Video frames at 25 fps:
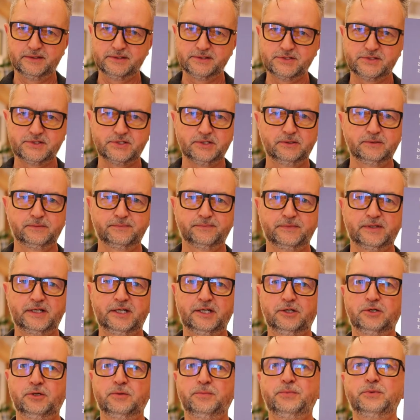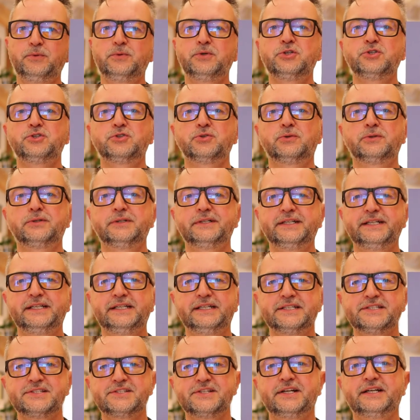So I hope you enjoy
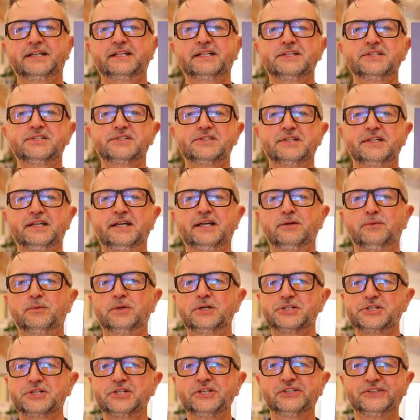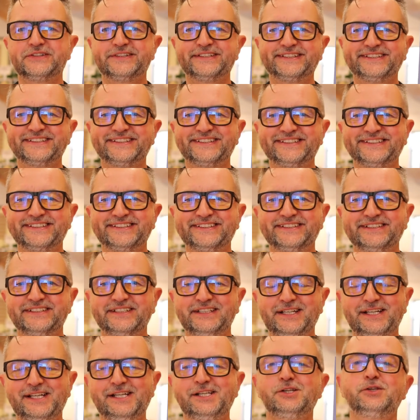Cyclists at Watch Hill
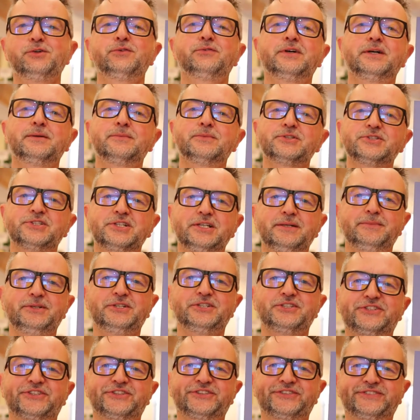in November's image.